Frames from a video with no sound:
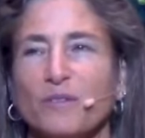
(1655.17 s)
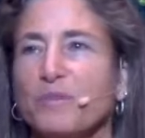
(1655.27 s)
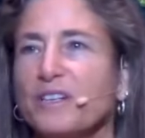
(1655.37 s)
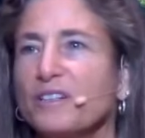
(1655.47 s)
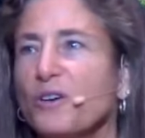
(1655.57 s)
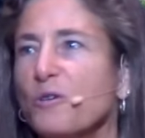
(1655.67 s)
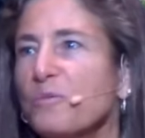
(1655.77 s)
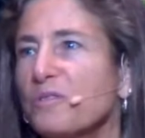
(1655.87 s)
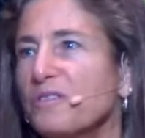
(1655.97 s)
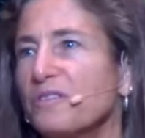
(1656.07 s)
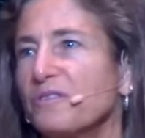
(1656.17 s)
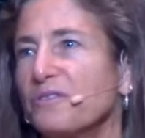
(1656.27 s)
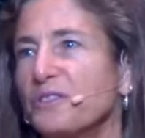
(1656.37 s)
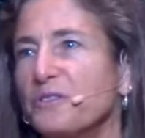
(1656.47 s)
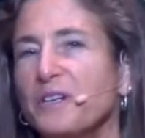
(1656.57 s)
Be noble,
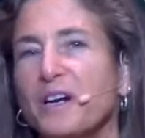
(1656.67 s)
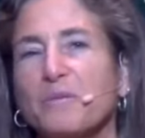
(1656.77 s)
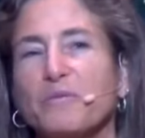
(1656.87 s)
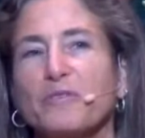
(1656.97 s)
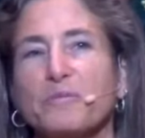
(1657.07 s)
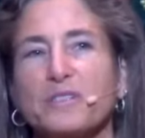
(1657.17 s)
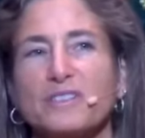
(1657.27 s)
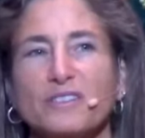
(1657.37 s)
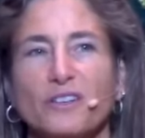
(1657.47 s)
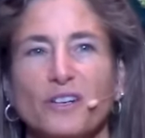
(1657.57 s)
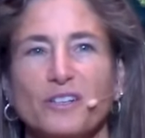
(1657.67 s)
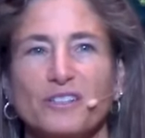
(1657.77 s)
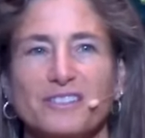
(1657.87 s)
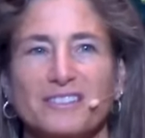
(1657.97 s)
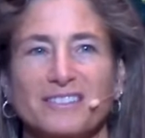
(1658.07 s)
for you come from the
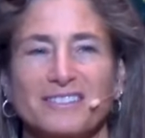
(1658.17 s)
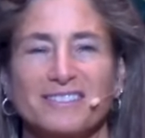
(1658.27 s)
stars."